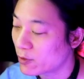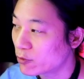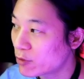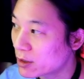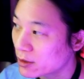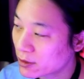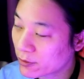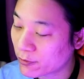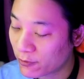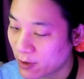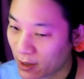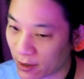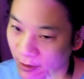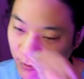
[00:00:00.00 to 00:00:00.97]
or rather the
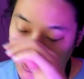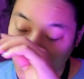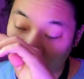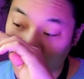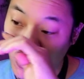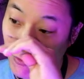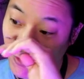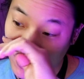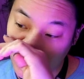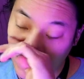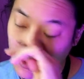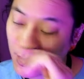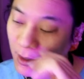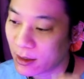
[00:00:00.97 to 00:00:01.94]
5s are
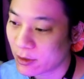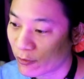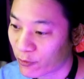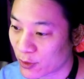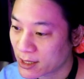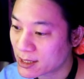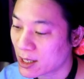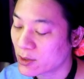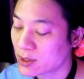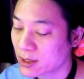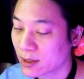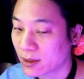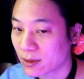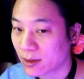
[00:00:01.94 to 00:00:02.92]
within the 3 cells
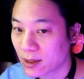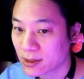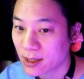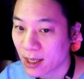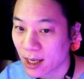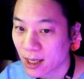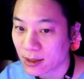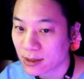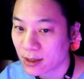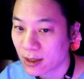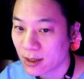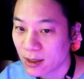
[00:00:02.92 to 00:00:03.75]
that the 9s are at,